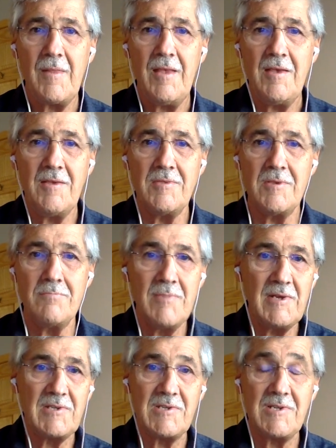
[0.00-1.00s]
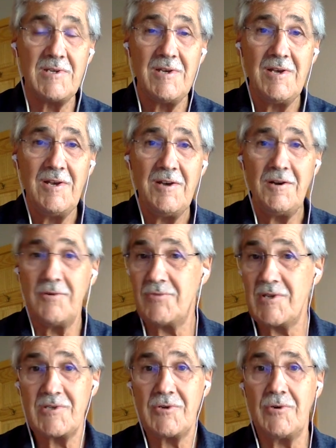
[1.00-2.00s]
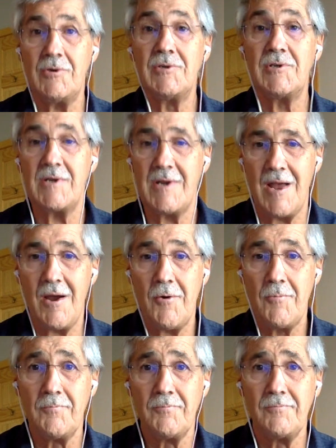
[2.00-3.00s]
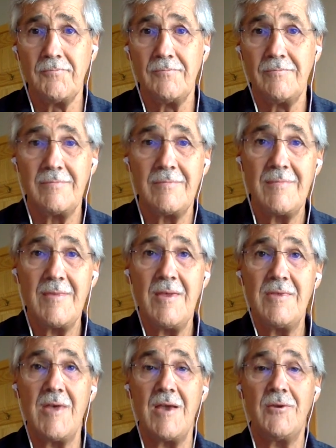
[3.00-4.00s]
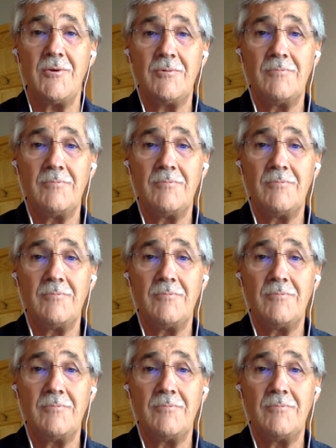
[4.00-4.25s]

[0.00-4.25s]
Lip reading: in the midst of this urgent now. Thank you.